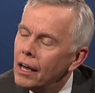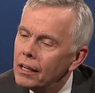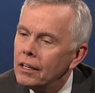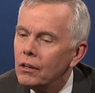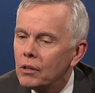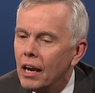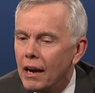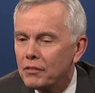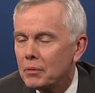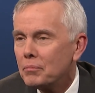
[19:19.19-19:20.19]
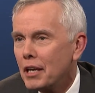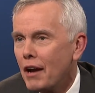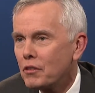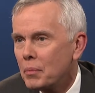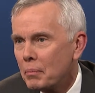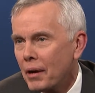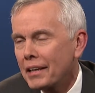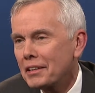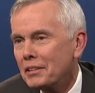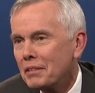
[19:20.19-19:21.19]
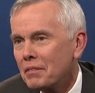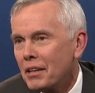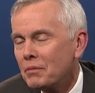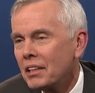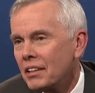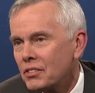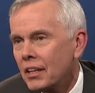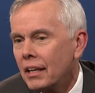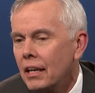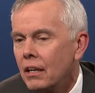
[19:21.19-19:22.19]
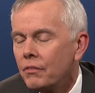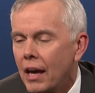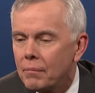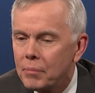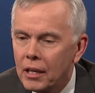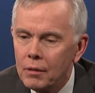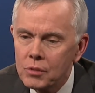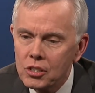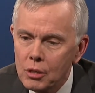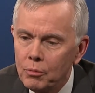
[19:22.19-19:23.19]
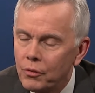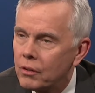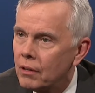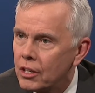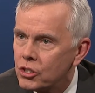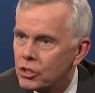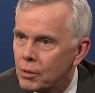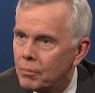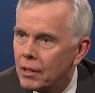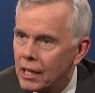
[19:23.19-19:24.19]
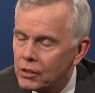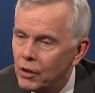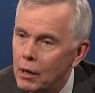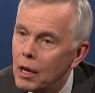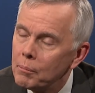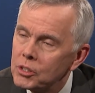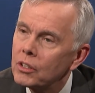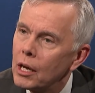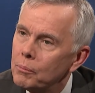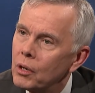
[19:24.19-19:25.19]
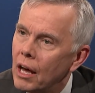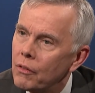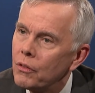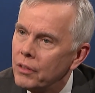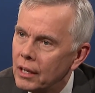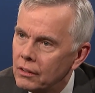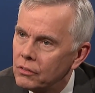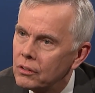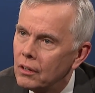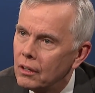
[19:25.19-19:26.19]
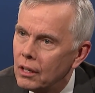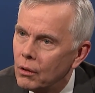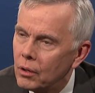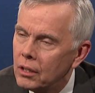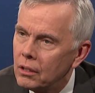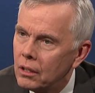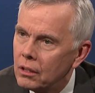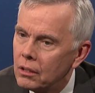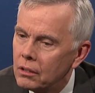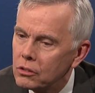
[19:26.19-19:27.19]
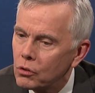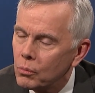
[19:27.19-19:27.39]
You know, you have to be practical and realistic. And if that becomes a symbol for the relationship, that's fine. But you've got to put other things, you know, in the store